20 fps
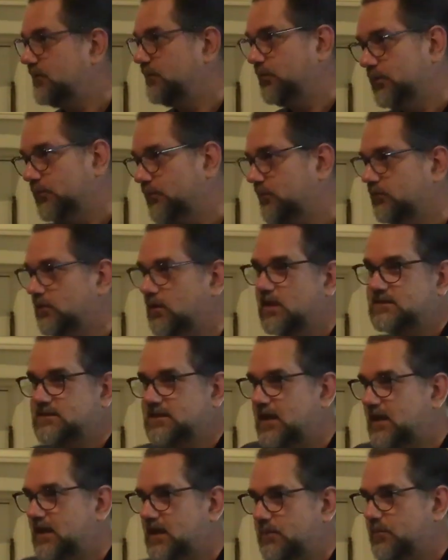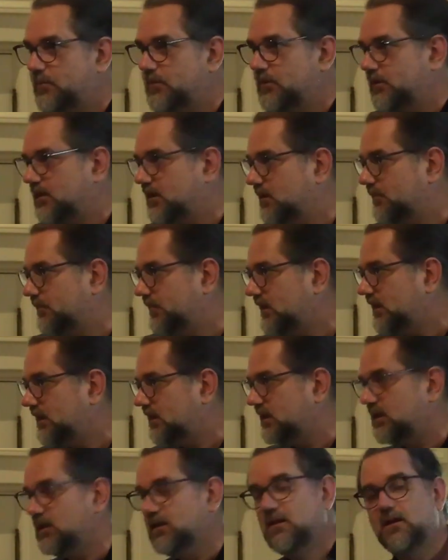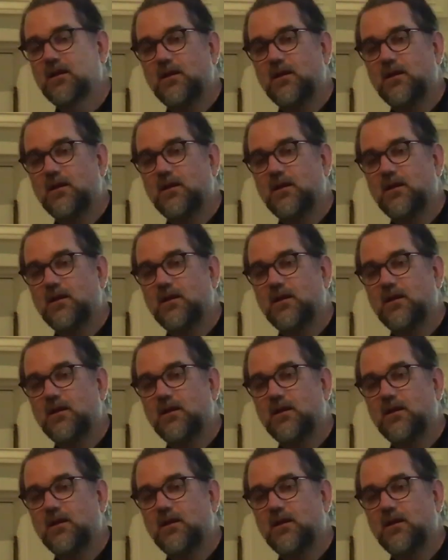we would have lost that capability completely.